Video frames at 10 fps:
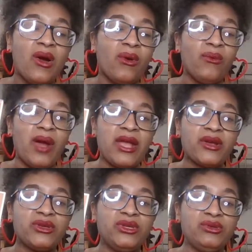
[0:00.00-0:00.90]
where
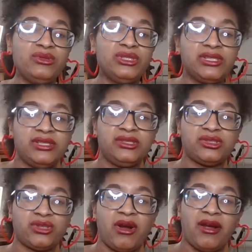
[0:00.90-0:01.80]
you should
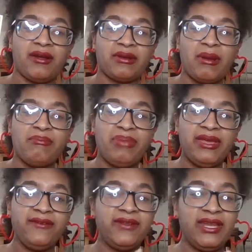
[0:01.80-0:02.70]
start
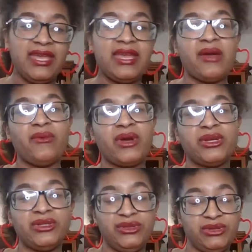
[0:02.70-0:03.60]
pivoting and
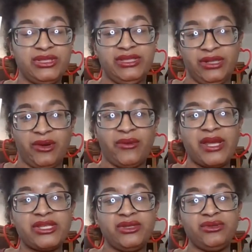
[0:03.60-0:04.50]
the
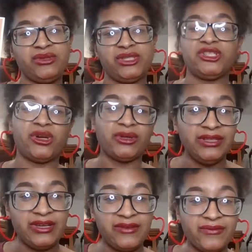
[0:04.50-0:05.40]
direction you should start
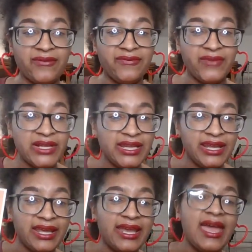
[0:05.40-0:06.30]
looking for
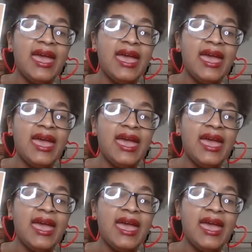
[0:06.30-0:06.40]
funding